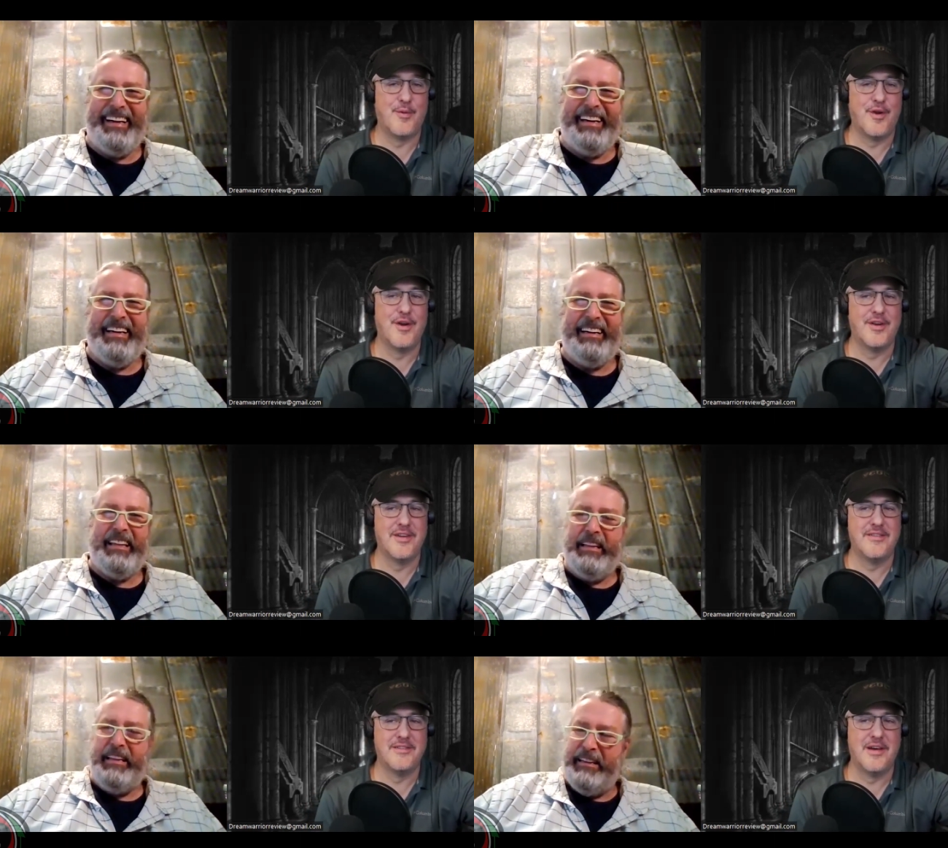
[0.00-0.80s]

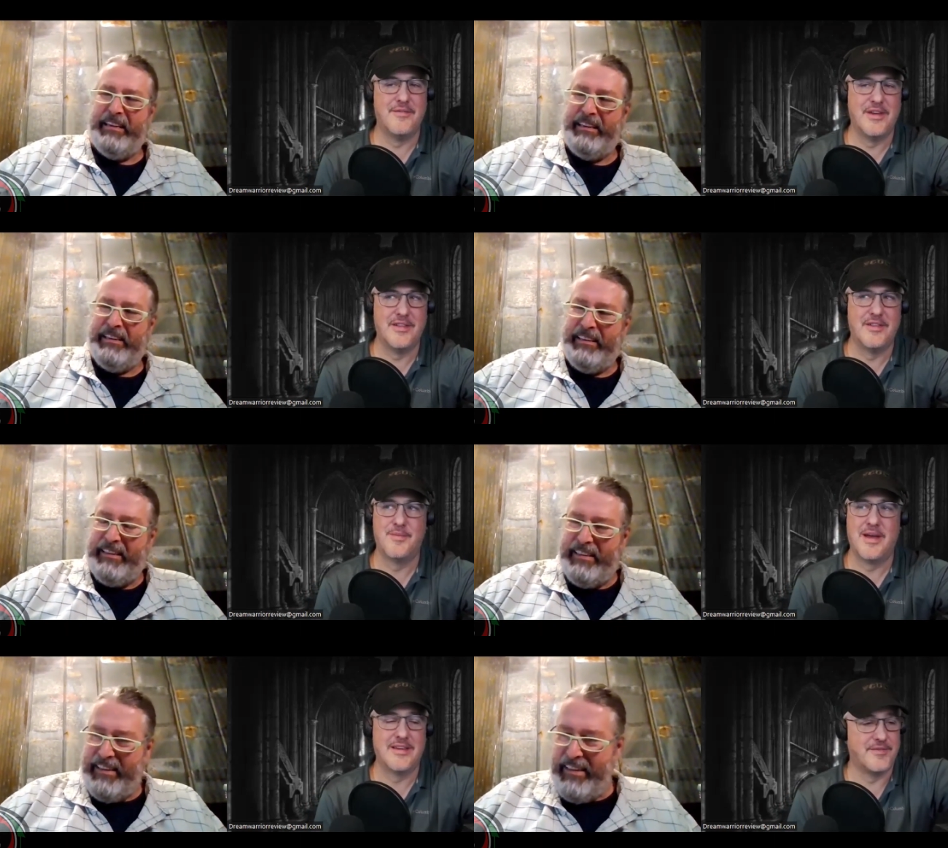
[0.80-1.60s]
Speaker 1: were of Hitler
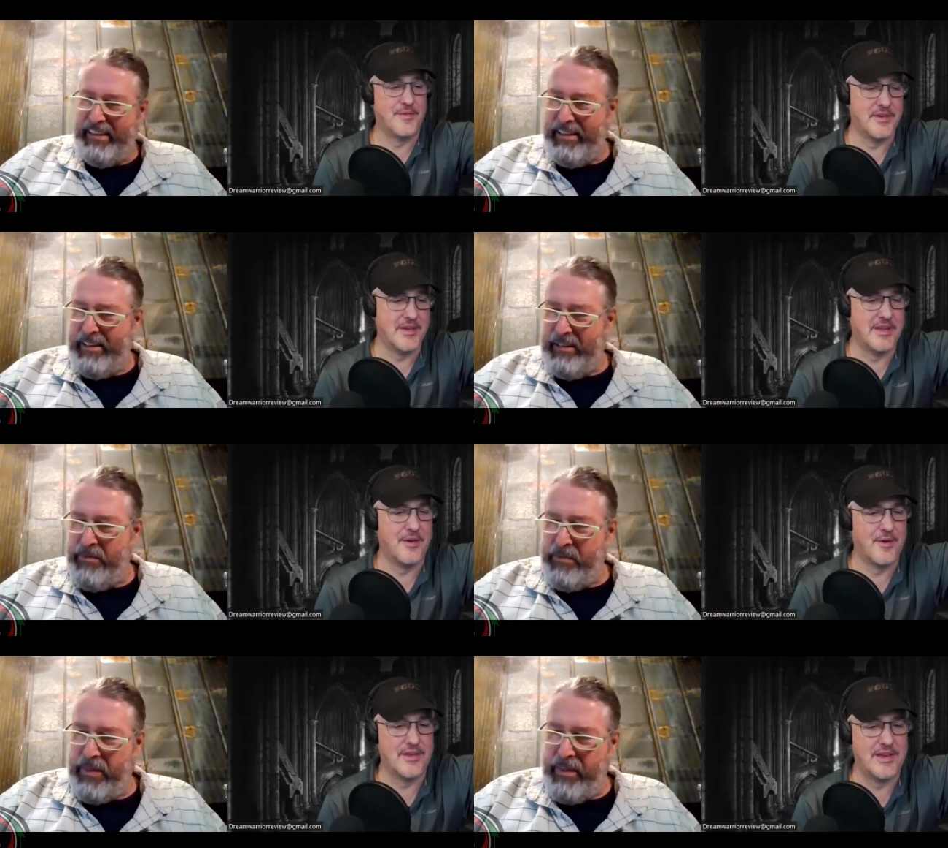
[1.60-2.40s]
back in the 40 in
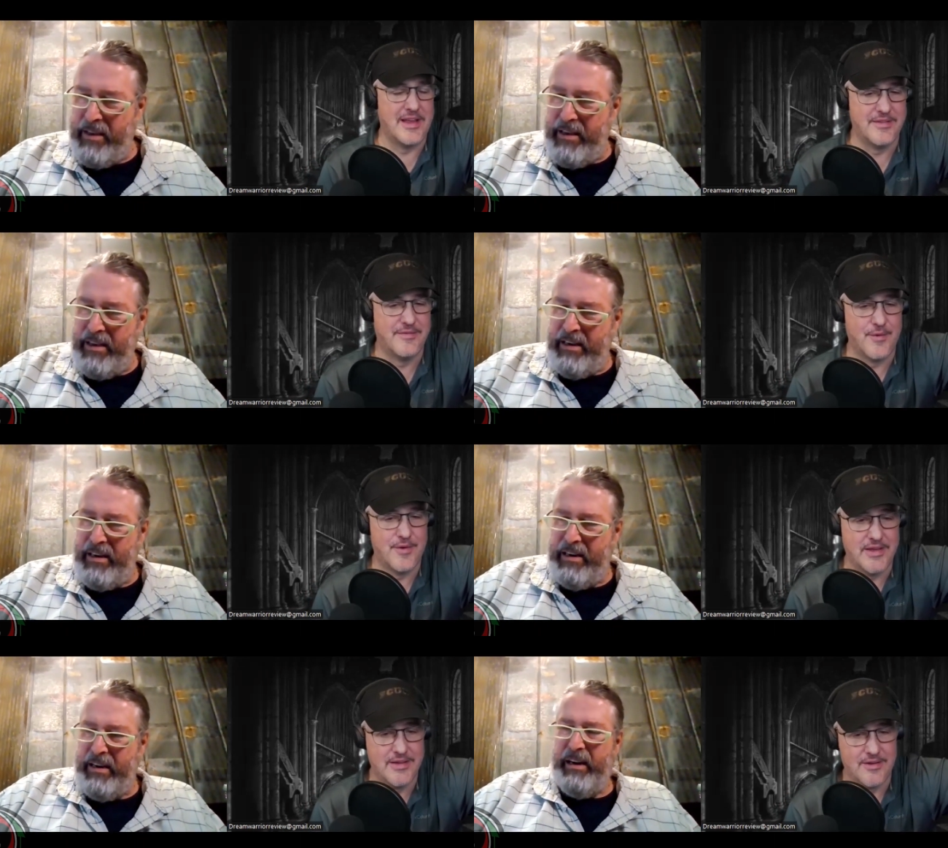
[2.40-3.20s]
early
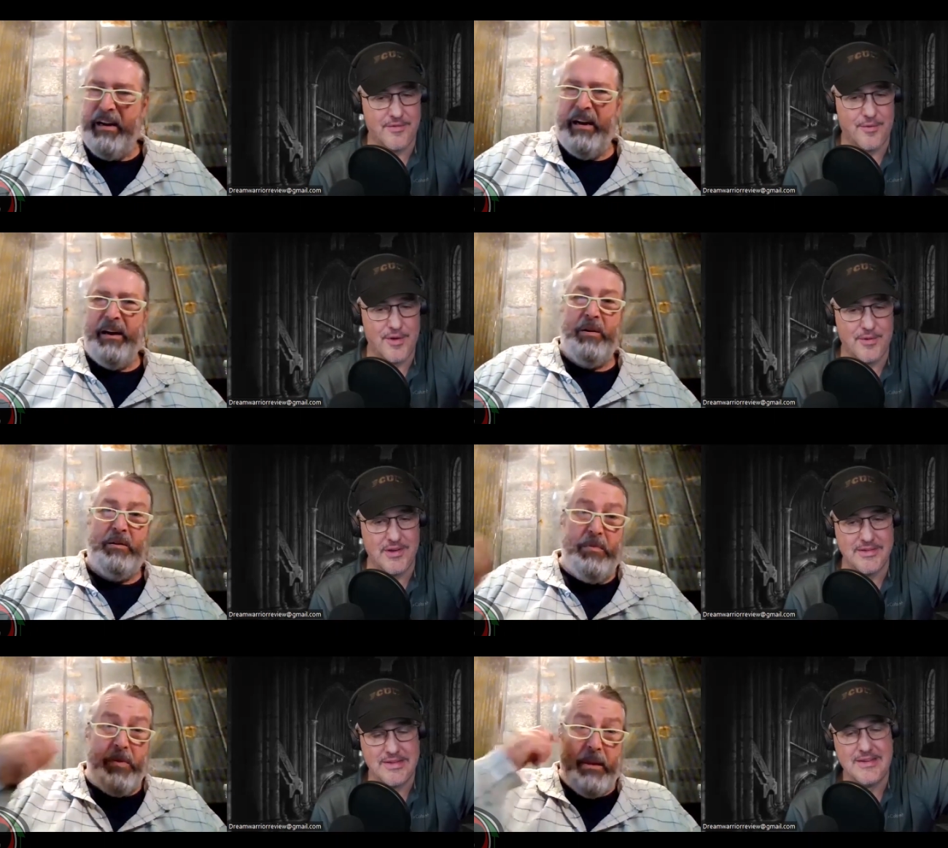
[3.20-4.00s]
1940 or
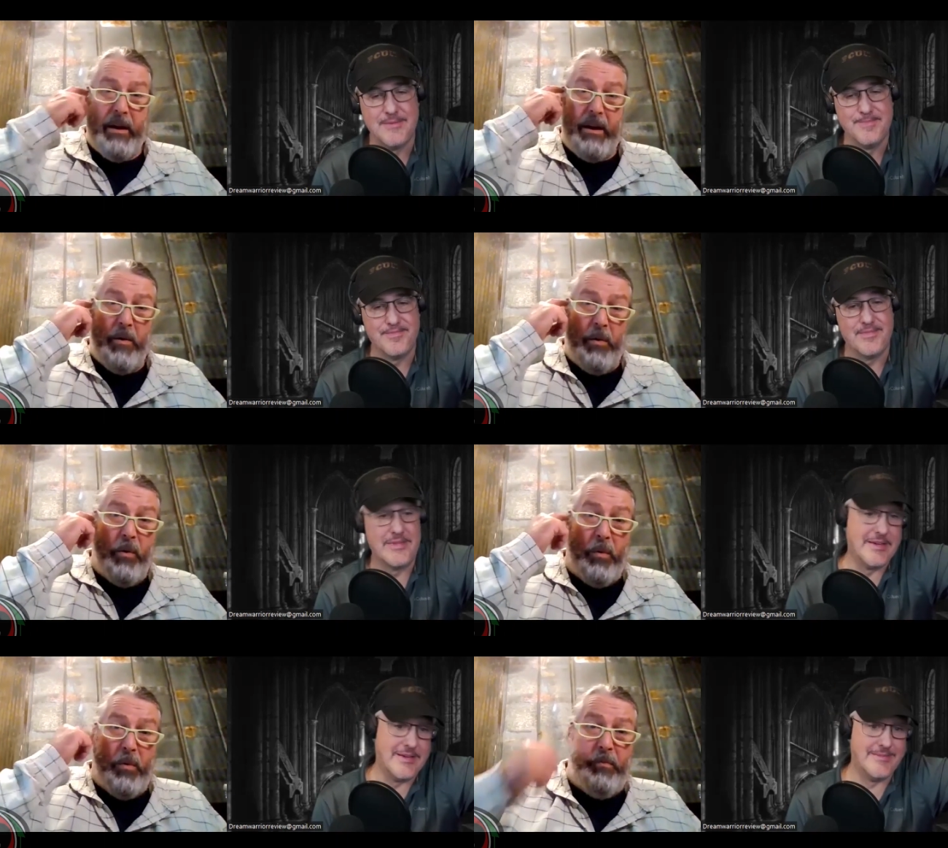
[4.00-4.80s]
41.
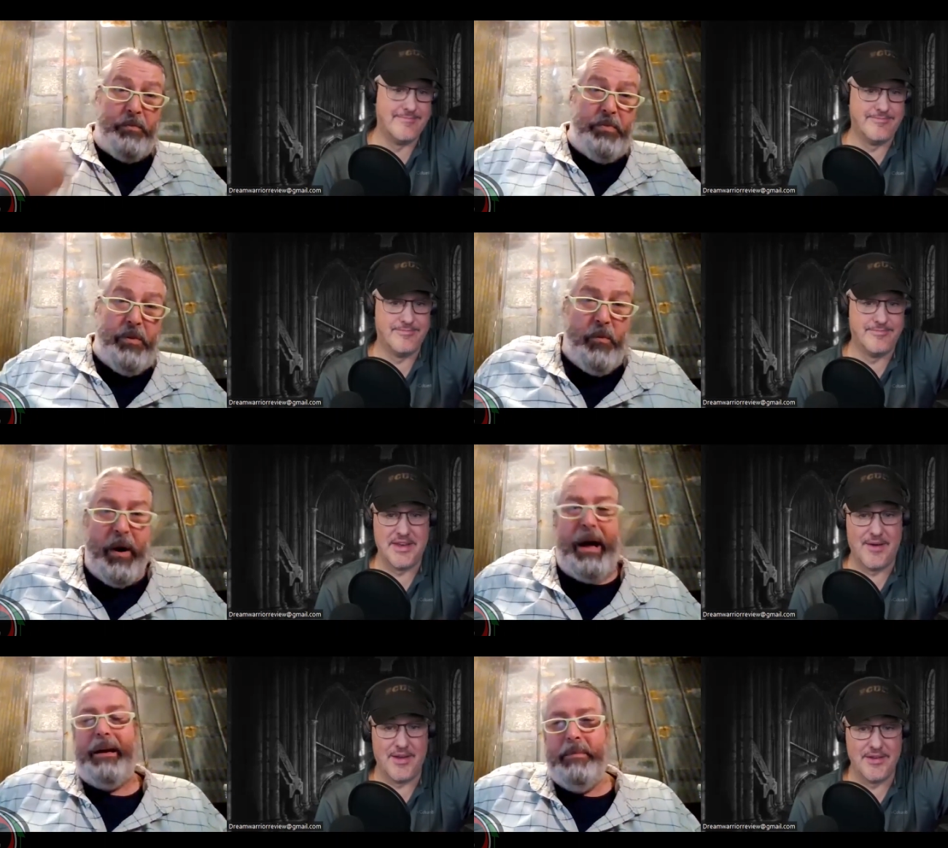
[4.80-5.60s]
But
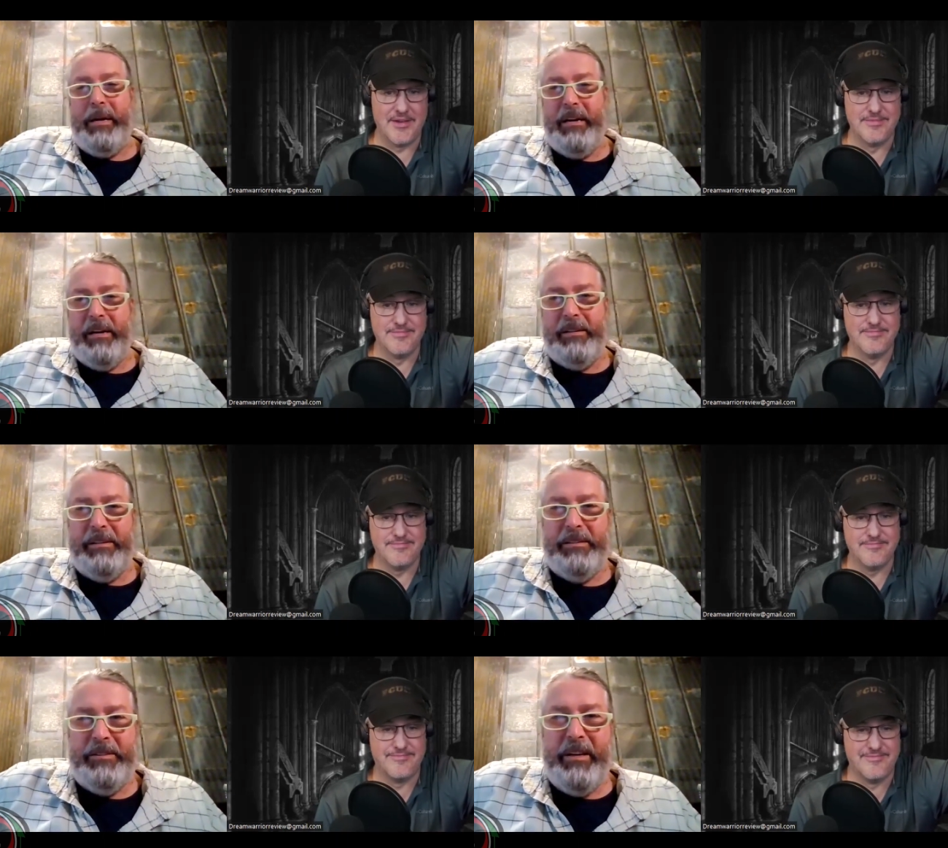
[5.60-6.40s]
well, I, I mean,
Speaker 2: yeah,
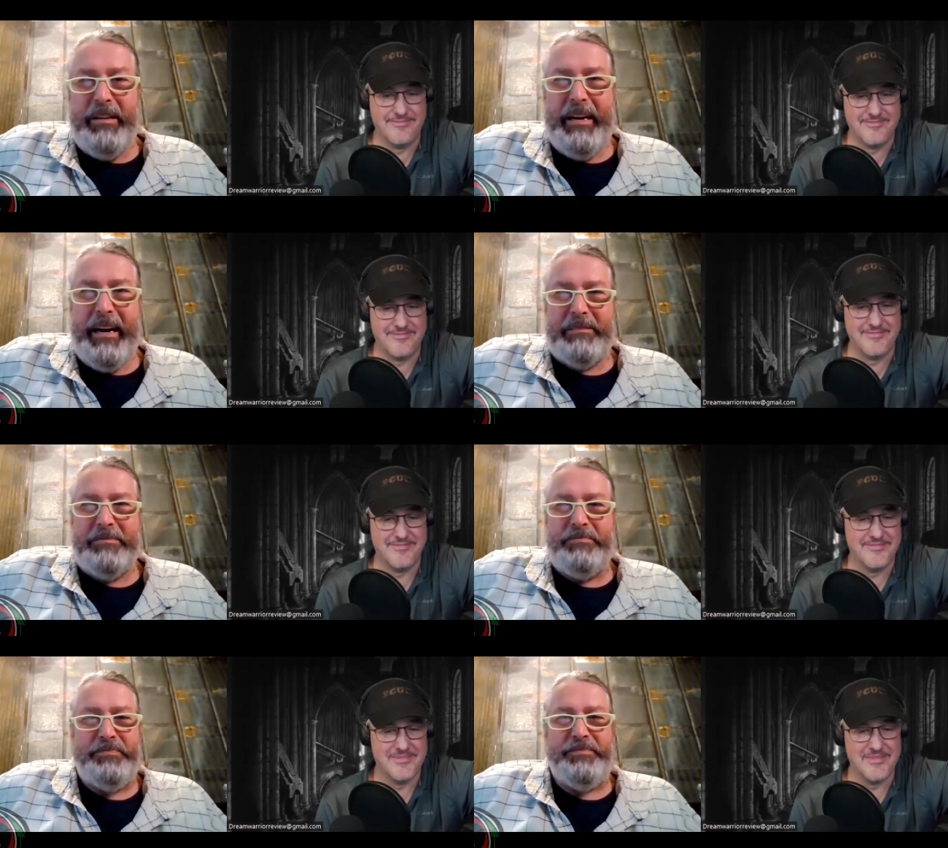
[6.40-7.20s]
yeah,
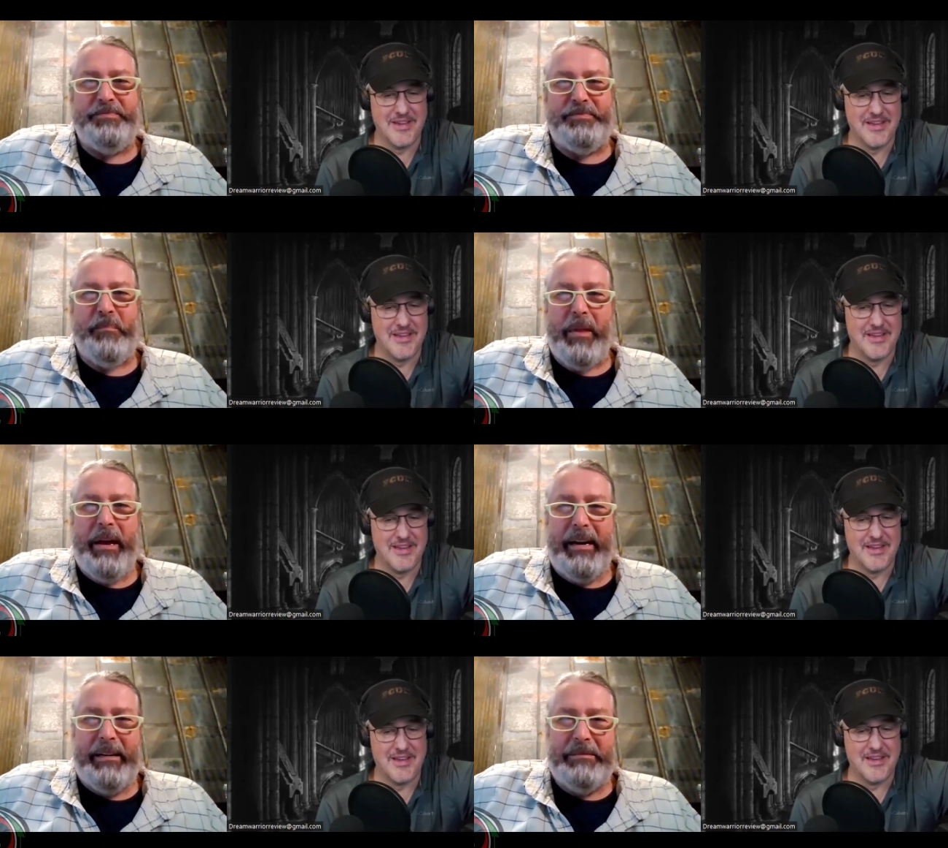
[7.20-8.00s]

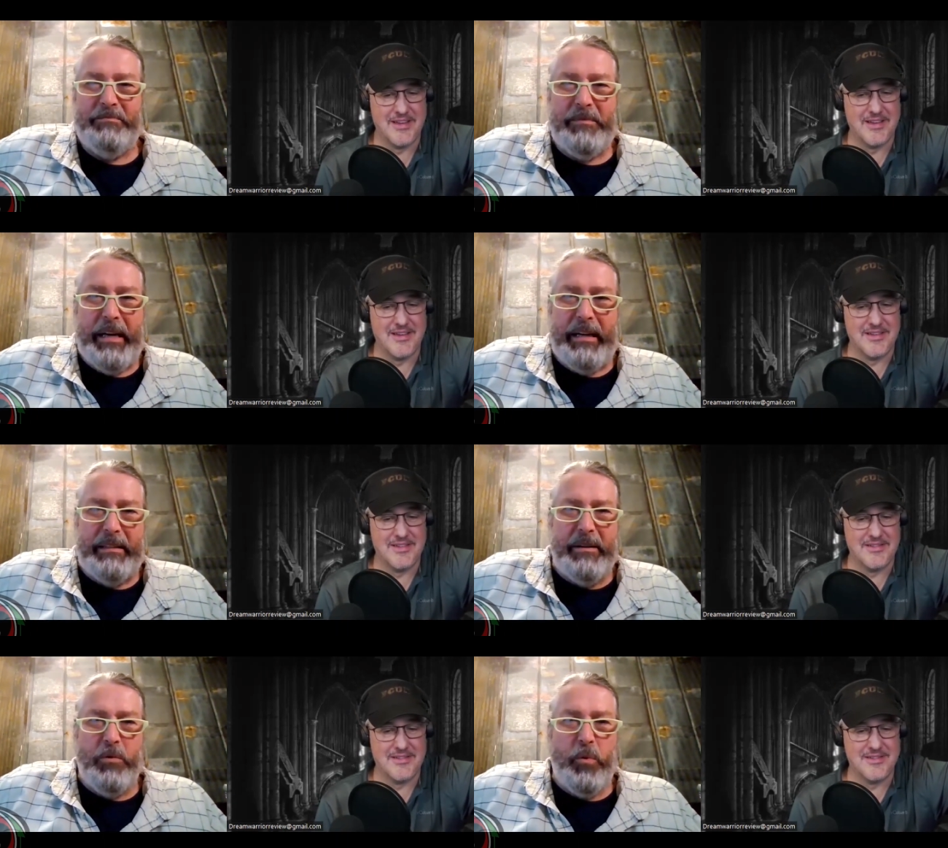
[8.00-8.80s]
yeah, yeah.
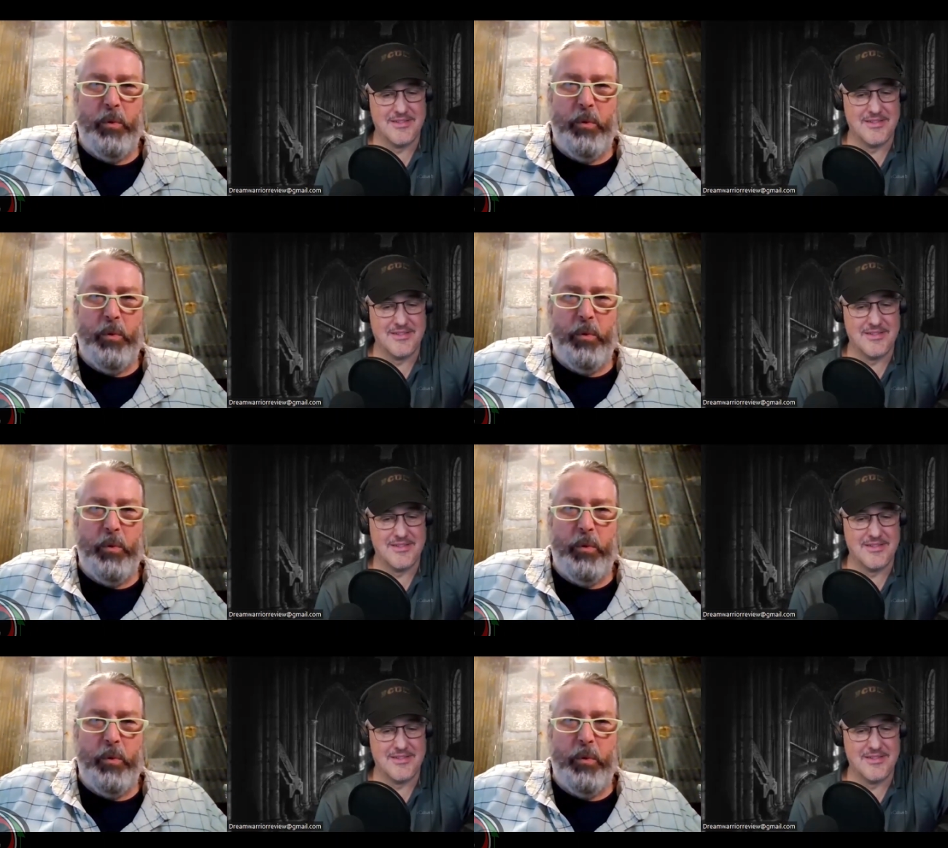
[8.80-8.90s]
Uh,